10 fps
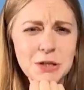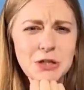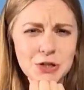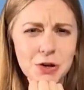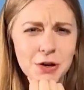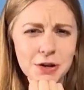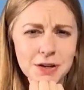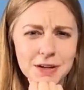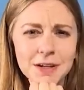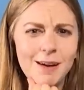
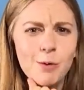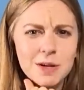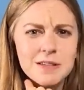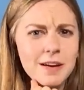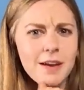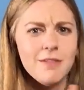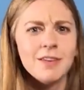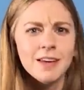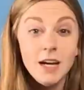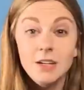concerned. Inquisitive.
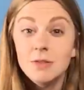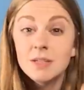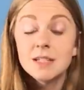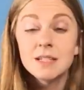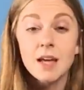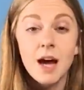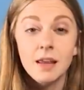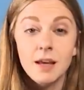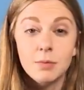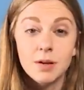I could use this as a
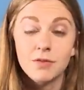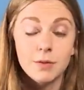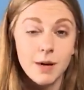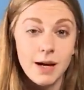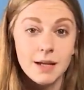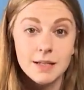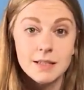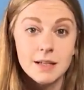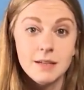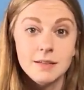highlight reel for my
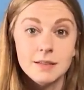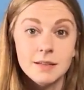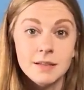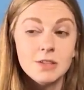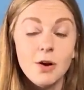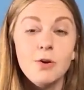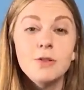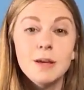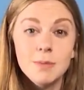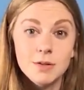acting skills. Just all
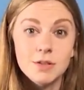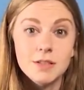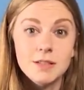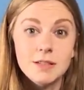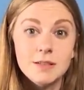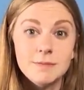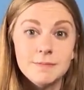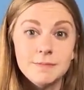the emotions.